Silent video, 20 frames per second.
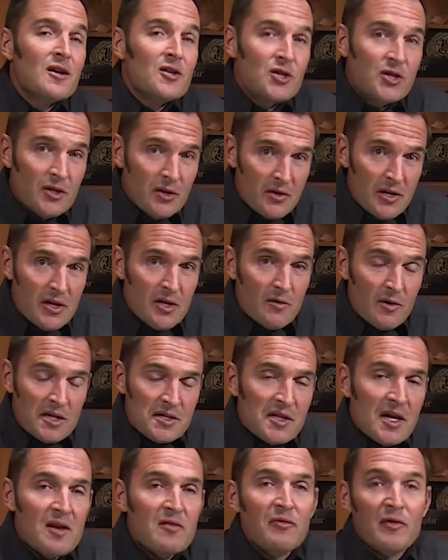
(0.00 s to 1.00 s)
Shooting
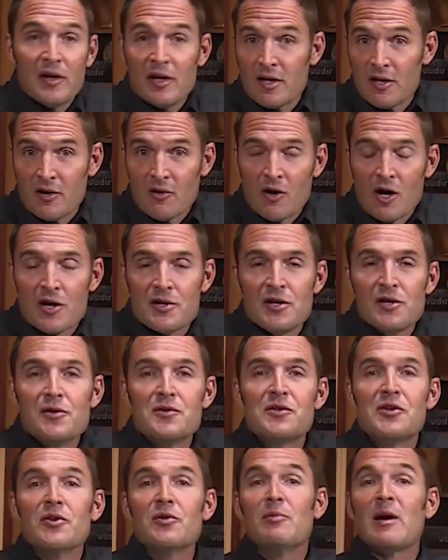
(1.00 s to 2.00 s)
USA video on
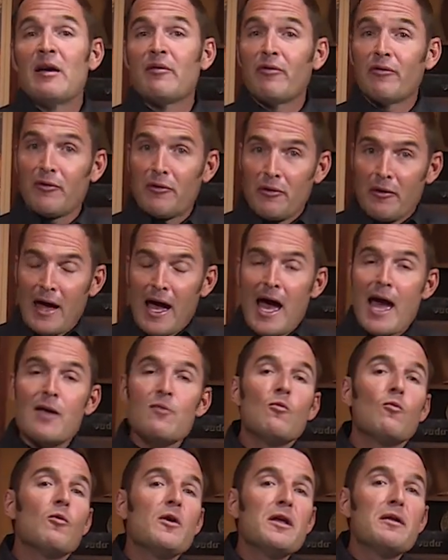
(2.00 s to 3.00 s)
YouTube, and for
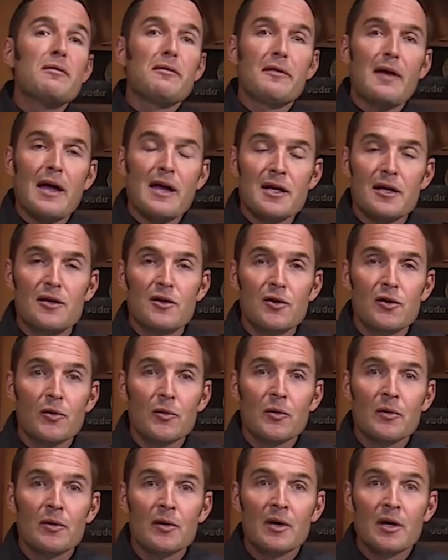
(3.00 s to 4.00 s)
that, we thank
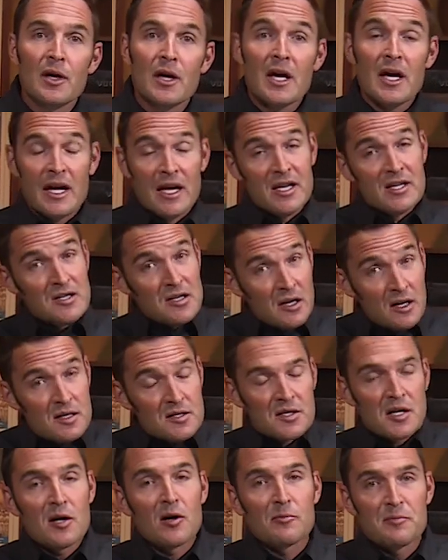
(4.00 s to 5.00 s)
you. It
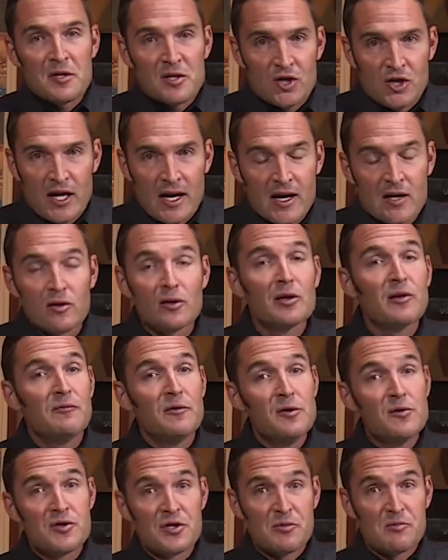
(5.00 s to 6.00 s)
does help the channel if
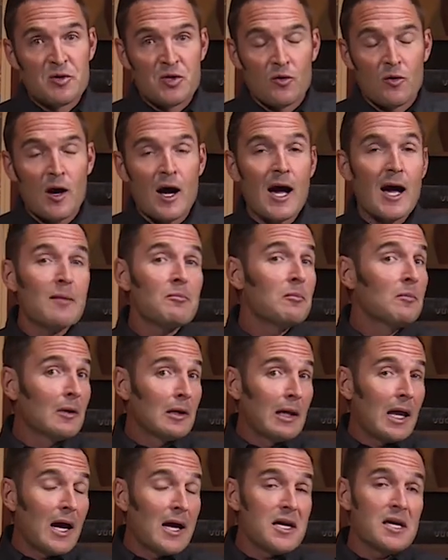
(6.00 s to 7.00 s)
you subscribe,
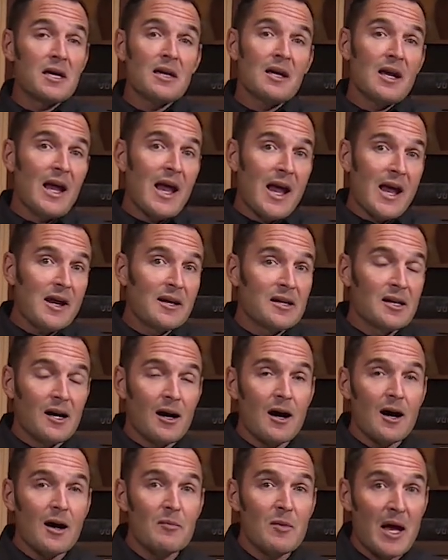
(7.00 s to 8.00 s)
like, and
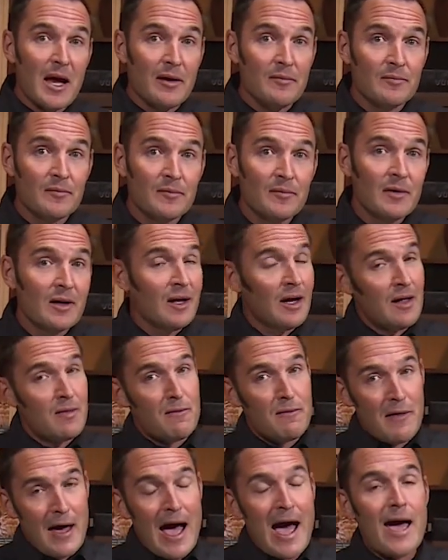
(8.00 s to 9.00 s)
comment, and
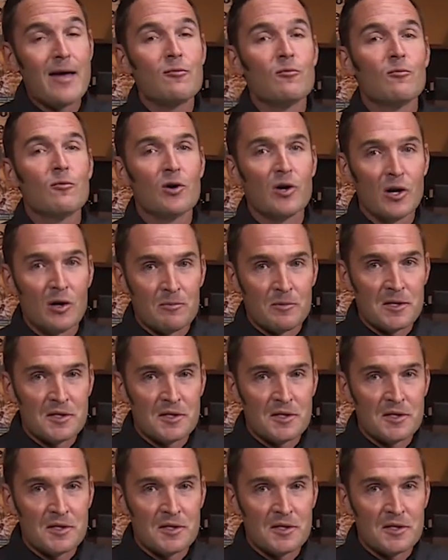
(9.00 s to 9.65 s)
that will help